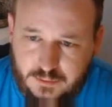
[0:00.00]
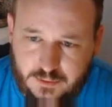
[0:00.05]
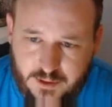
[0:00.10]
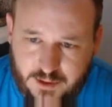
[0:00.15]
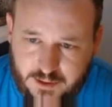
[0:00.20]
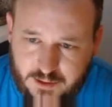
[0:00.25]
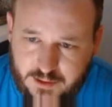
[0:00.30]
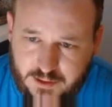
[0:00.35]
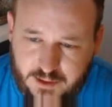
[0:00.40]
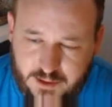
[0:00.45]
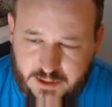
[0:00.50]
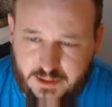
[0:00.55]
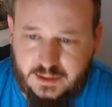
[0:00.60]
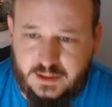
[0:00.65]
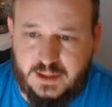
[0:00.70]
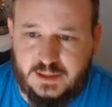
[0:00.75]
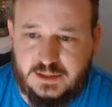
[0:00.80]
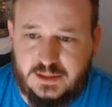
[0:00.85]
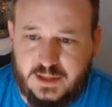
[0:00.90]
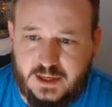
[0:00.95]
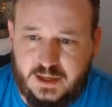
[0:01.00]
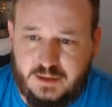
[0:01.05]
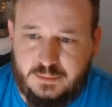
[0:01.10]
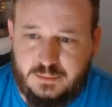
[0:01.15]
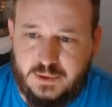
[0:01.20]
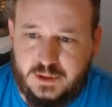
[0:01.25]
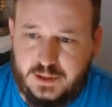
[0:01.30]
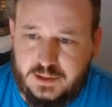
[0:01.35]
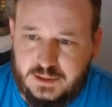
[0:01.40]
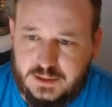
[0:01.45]
We're not going to get in that today,
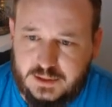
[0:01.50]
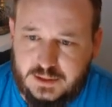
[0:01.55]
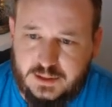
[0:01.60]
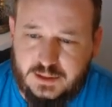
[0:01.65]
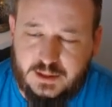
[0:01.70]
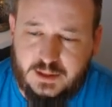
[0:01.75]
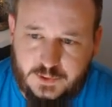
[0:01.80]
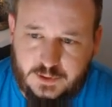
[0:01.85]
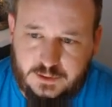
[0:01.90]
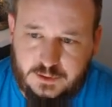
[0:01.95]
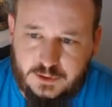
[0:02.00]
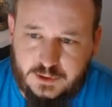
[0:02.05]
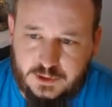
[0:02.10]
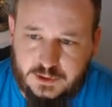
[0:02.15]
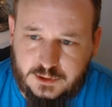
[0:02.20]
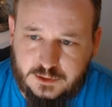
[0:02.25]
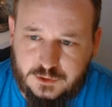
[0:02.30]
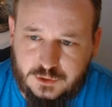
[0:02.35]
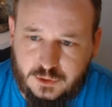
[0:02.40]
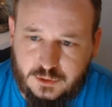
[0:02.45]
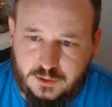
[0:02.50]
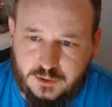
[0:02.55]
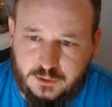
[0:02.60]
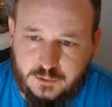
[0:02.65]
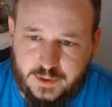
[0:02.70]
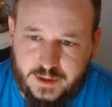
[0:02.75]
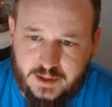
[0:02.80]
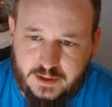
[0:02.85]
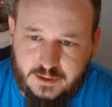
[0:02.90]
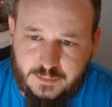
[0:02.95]
but you can control the
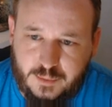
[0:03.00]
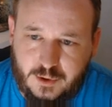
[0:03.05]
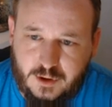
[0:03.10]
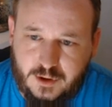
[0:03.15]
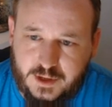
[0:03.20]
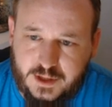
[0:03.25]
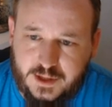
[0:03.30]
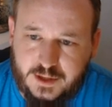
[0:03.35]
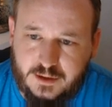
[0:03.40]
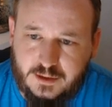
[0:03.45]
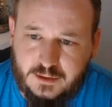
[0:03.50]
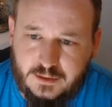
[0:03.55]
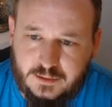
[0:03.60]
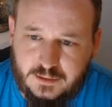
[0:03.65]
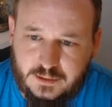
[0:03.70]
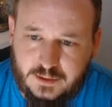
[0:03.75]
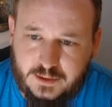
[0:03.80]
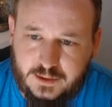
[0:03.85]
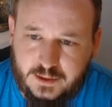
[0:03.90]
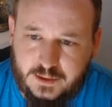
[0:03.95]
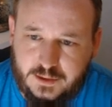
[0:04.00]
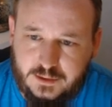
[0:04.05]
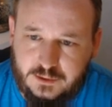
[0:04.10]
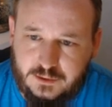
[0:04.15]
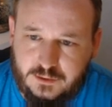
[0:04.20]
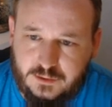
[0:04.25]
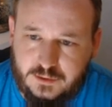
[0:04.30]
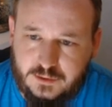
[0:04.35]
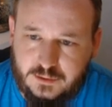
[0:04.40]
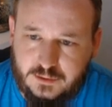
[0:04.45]
grain of the part here.
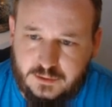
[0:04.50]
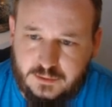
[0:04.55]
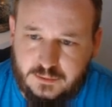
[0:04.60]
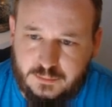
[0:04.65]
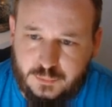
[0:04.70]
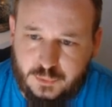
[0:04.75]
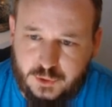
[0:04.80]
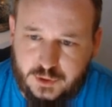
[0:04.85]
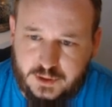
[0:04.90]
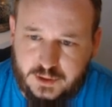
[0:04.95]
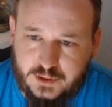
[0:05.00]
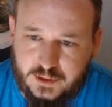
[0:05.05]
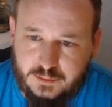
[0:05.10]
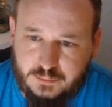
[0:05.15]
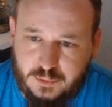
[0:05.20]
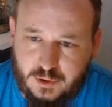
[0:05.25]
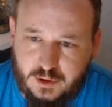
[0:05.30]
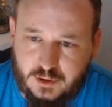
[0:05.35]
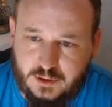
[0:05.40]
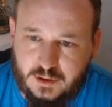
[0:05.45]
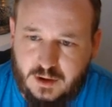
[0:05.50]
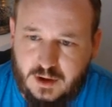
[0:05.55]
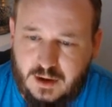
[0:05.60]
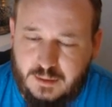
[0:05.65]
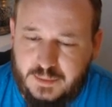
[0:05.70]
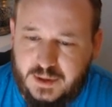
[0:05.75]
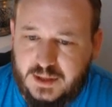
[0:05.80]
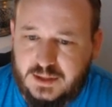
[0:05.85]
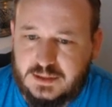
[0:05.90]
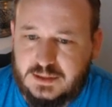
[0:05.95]
You can put in part
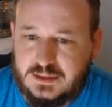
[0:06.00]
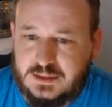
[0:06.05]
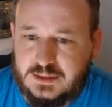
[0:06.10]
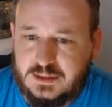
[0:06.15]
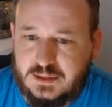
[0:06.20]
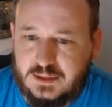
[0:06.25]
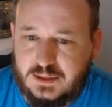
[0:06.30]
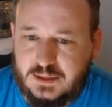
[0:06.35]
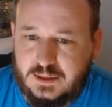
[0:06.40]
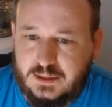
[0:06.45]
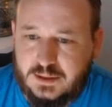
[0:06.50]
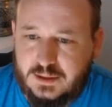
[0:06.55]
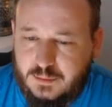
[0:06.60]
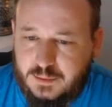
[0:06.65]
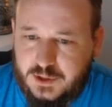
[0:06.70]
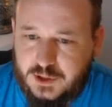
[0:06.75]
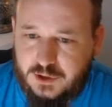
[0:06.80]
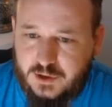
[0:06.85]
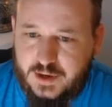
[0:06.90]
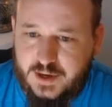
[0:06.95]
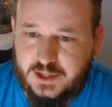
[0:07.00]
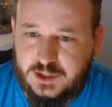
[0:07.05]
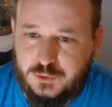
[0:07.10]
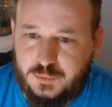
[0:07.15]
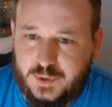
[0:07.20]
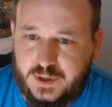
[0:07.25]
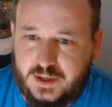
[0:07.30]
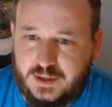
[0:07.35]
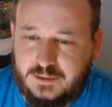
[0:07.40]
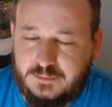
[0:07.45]
comments and your edge
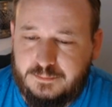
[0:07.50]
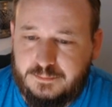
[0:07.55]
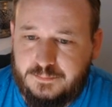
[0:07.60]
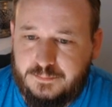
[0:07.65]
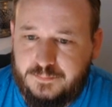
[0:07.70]
band.